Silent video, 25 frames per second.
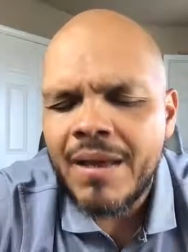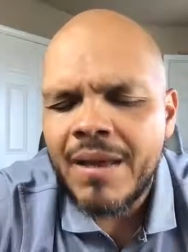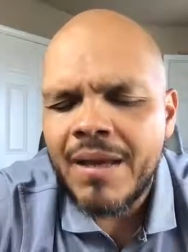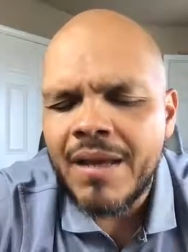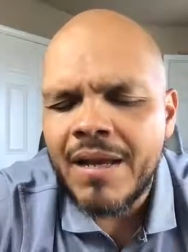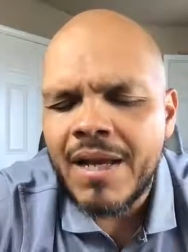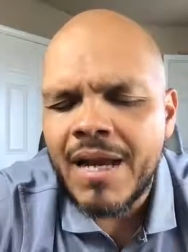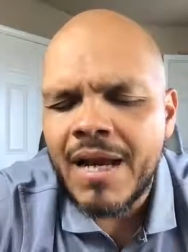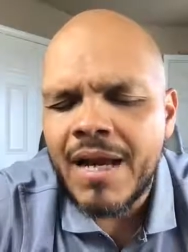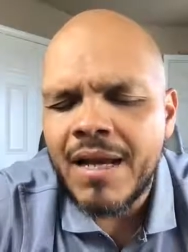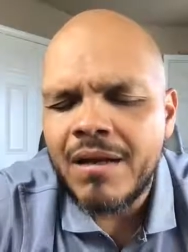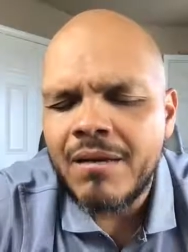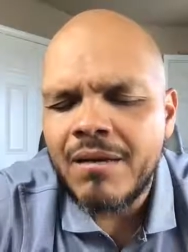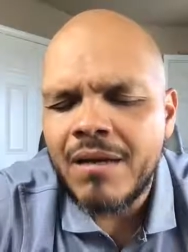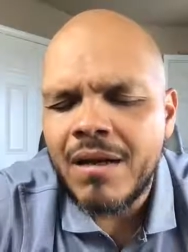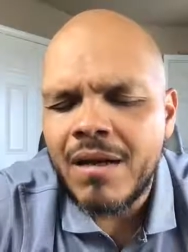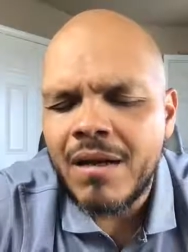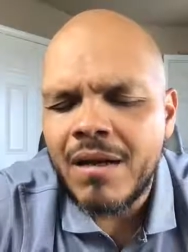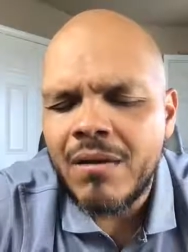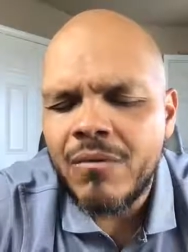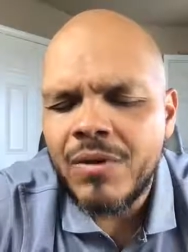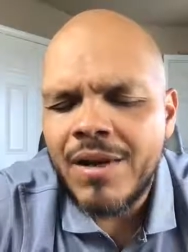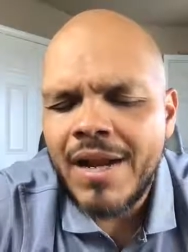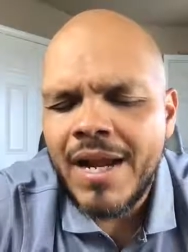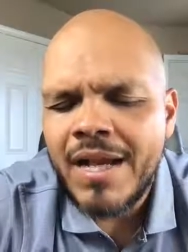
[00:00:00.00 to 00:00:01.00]
And God,
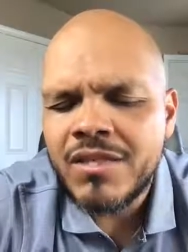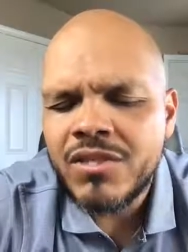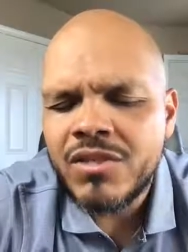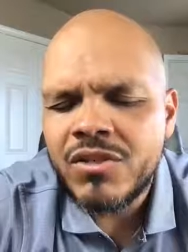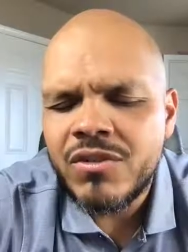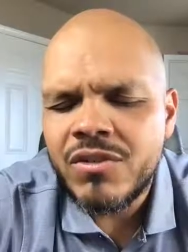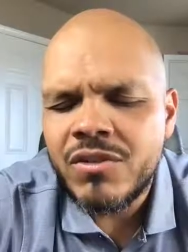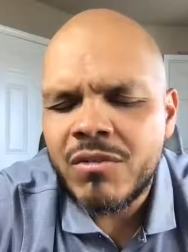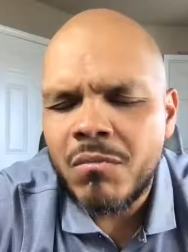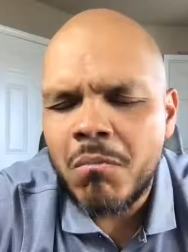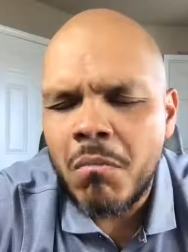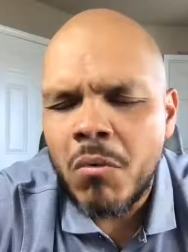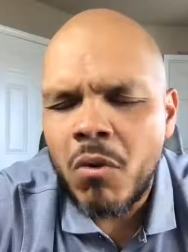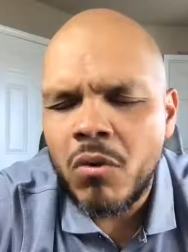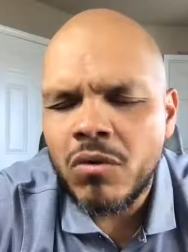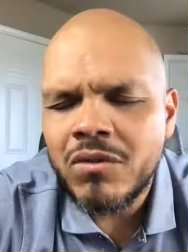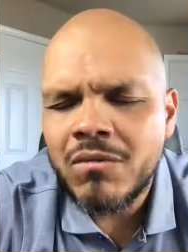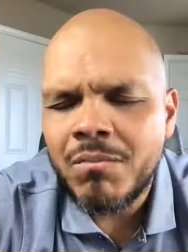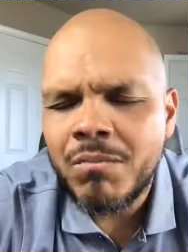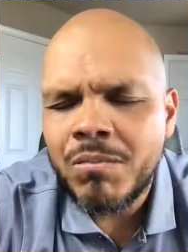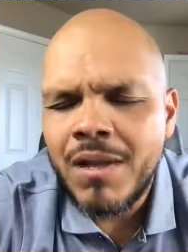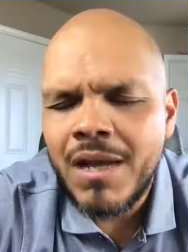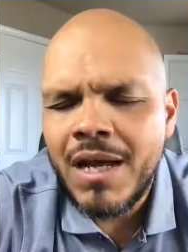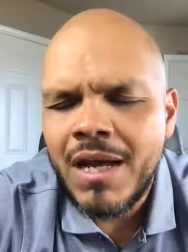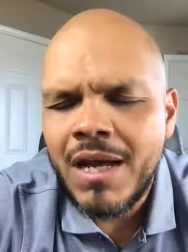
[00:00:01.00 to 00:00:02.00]
uh, we ask you to
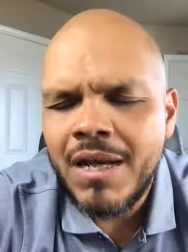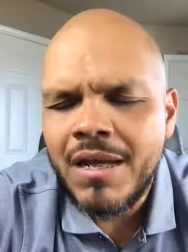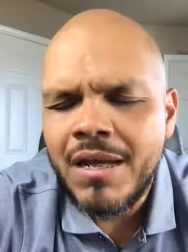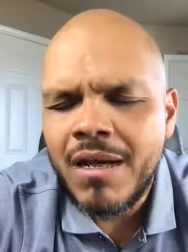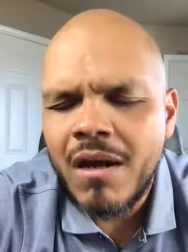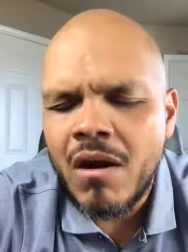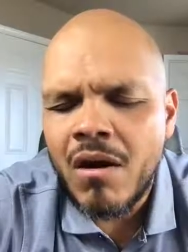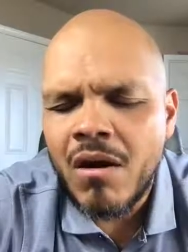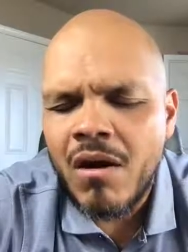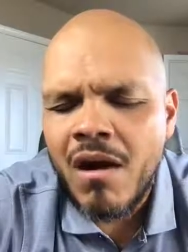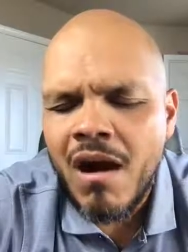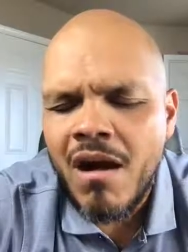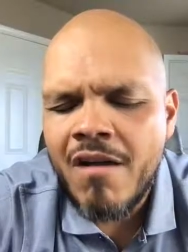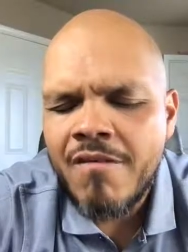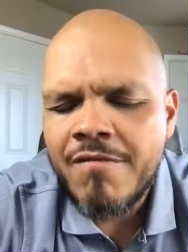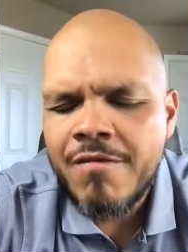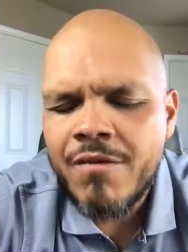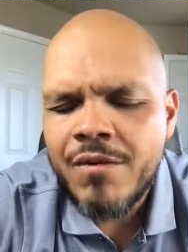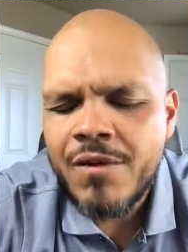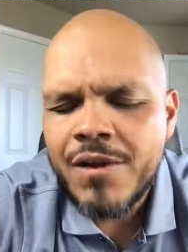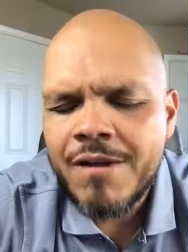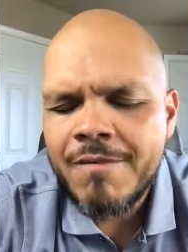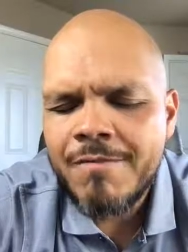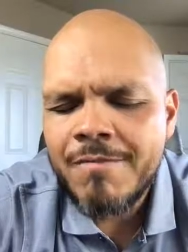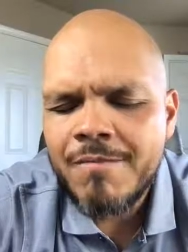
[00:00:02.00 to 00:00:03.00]
multiply our
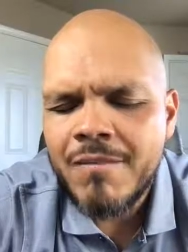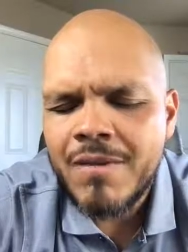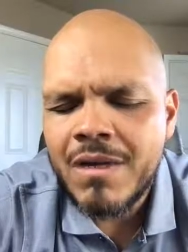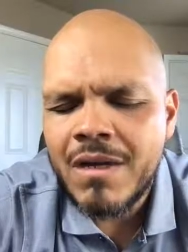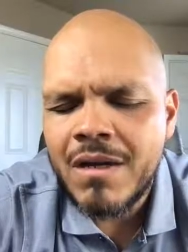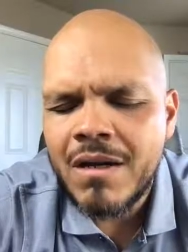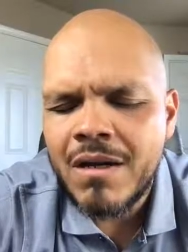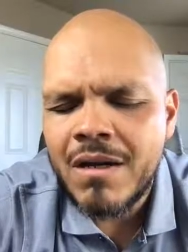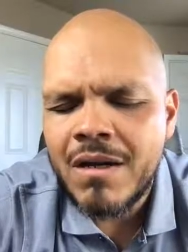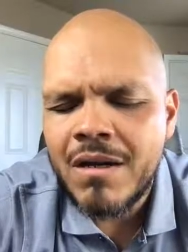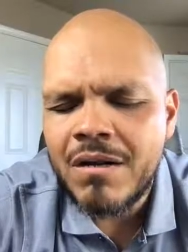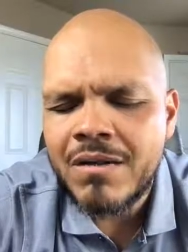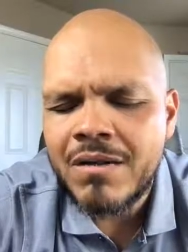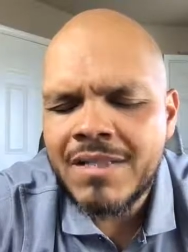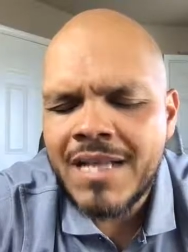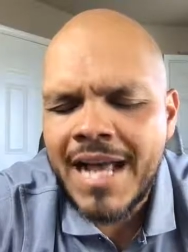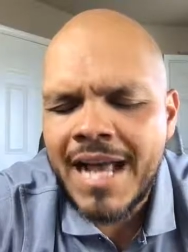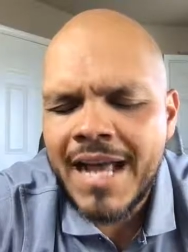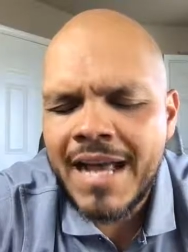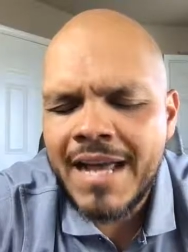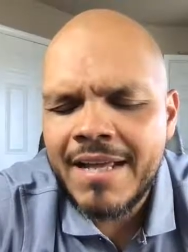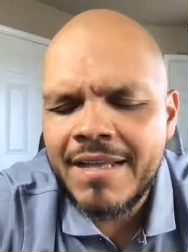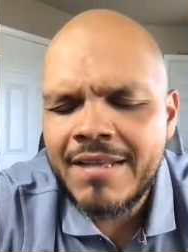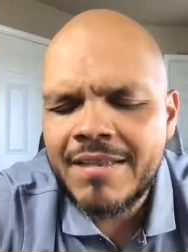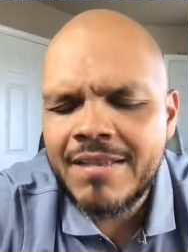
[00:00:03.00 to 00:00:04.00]
offering, our
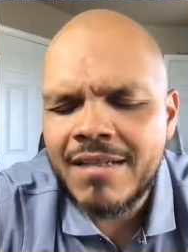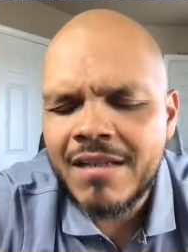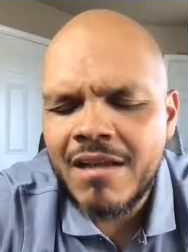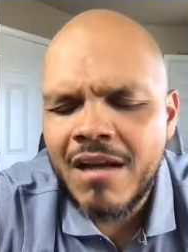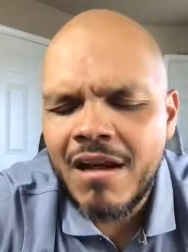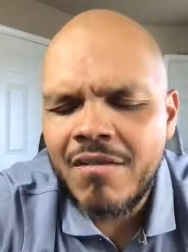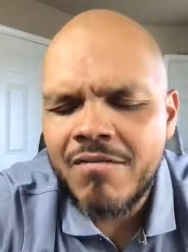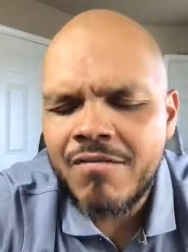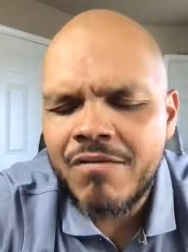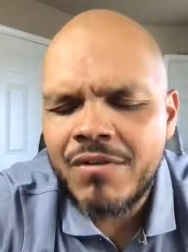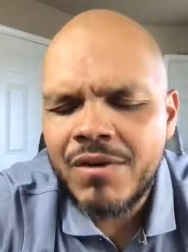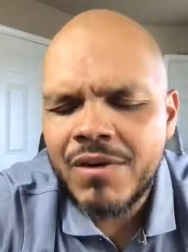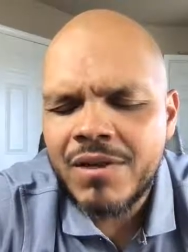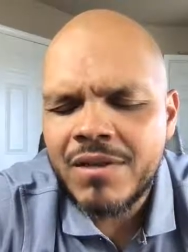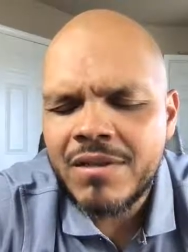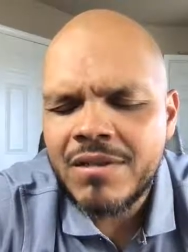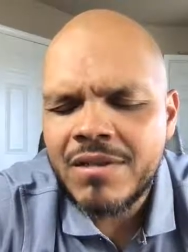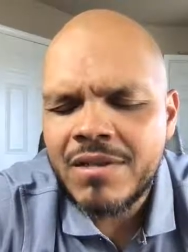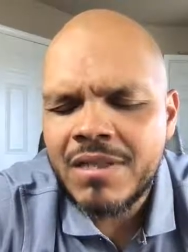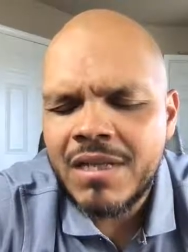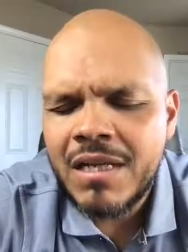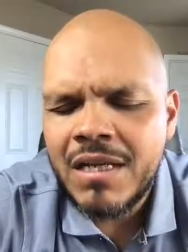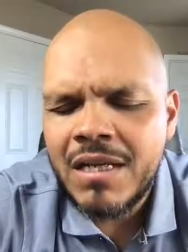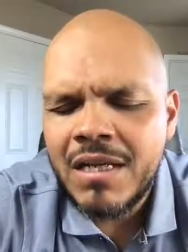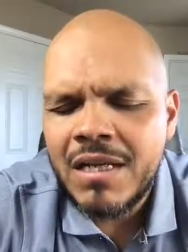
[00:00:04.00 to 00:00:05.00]
tithes and
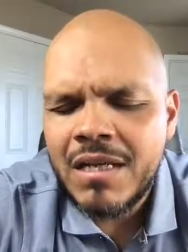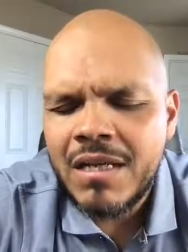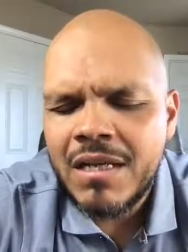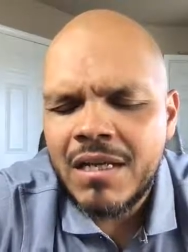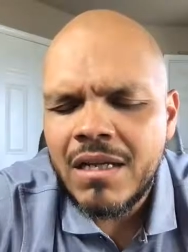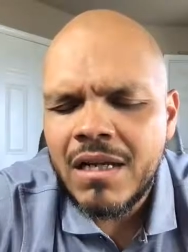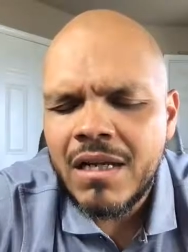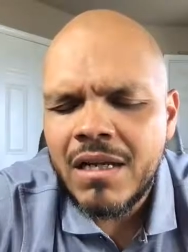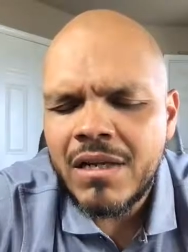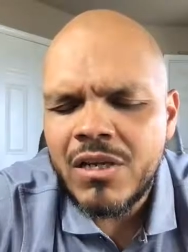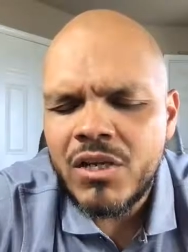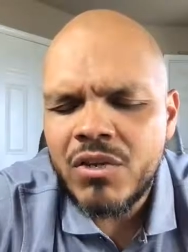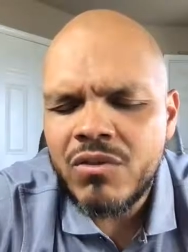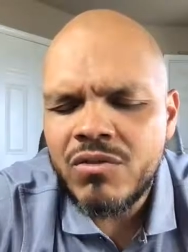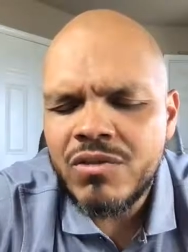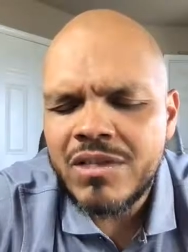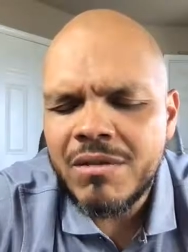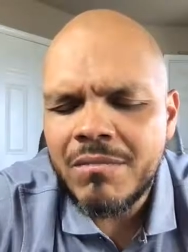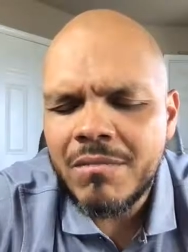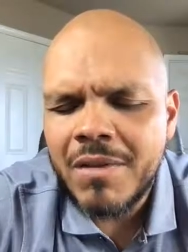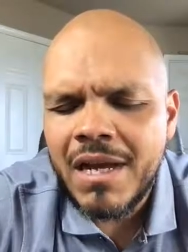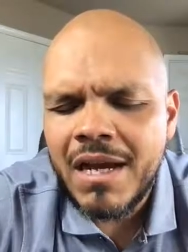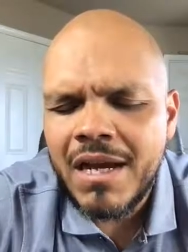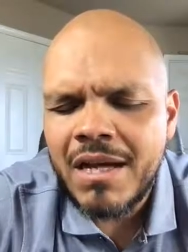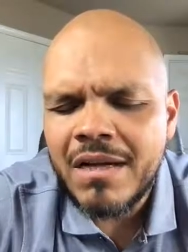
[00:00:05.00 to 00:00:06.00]
offerings, and use
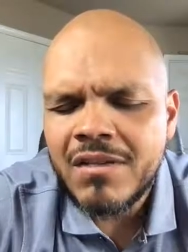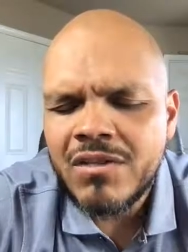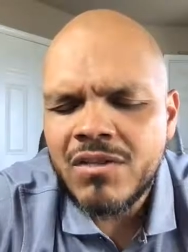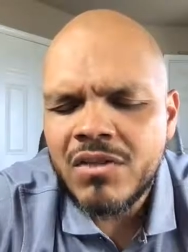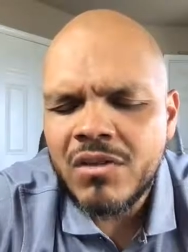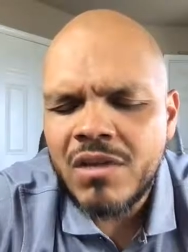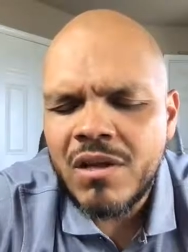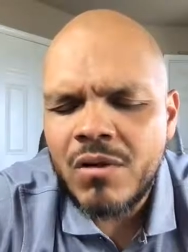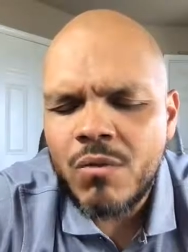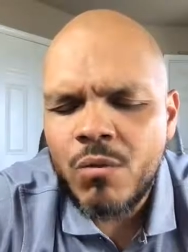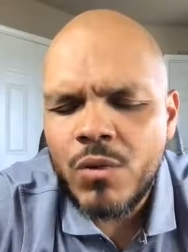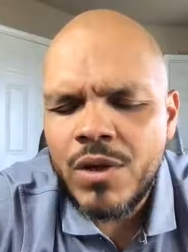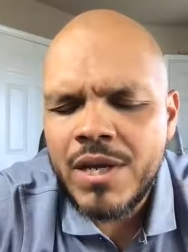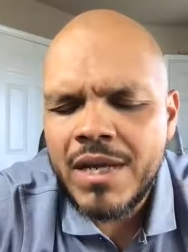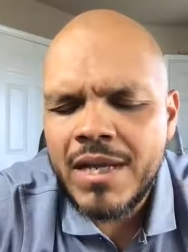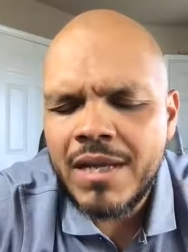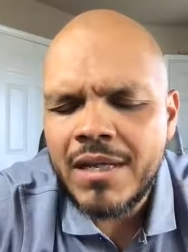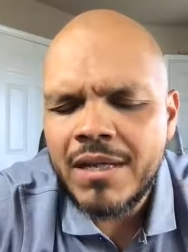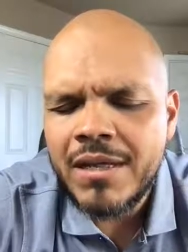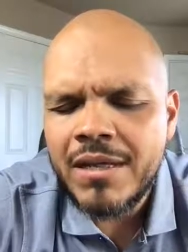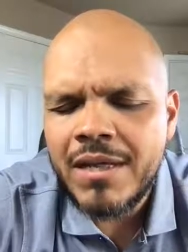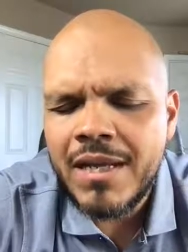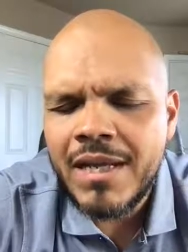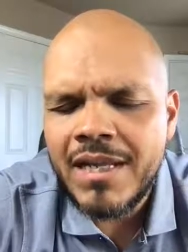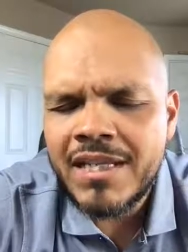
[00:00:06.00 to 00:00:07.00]
them, God, so that we
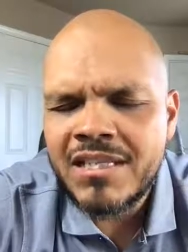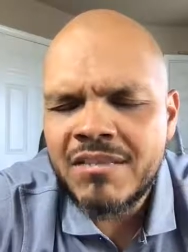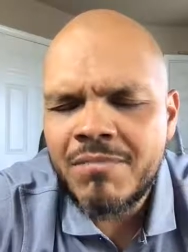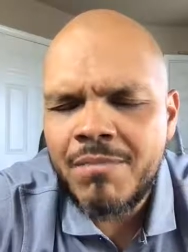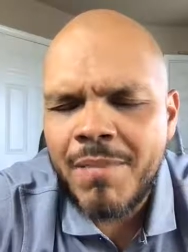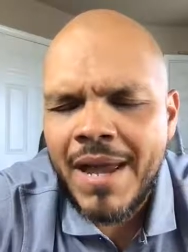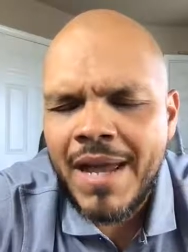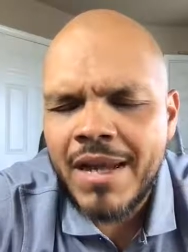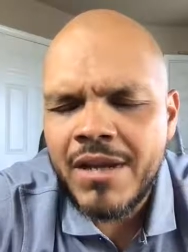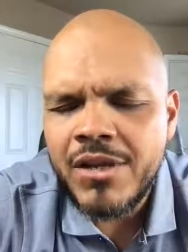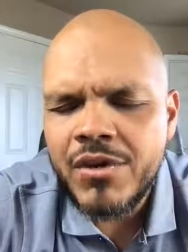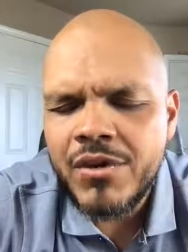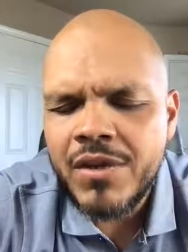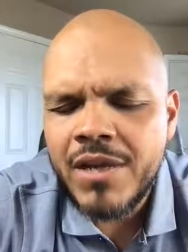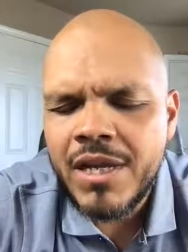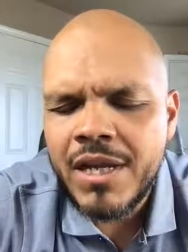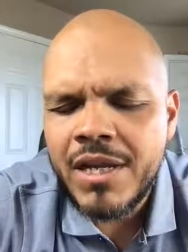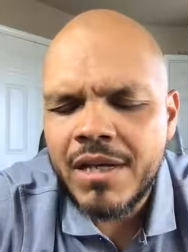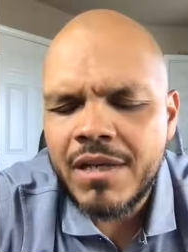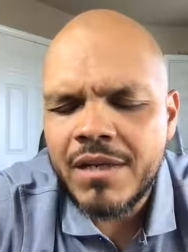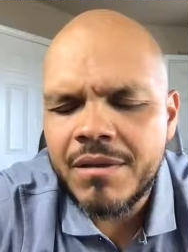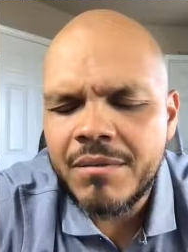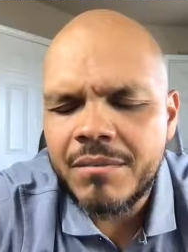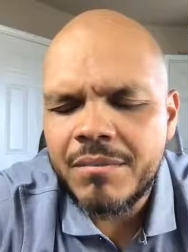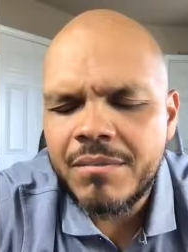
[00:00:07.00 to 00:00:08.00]
can expand your
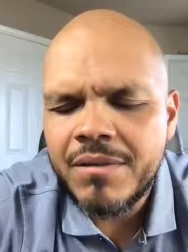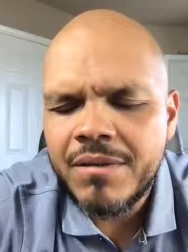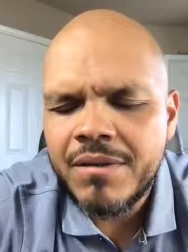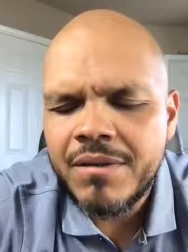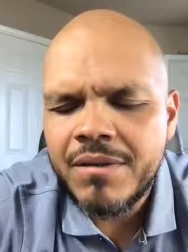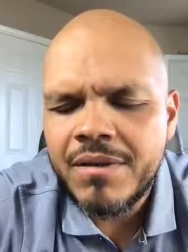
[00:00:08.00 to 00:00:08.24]
kingdom.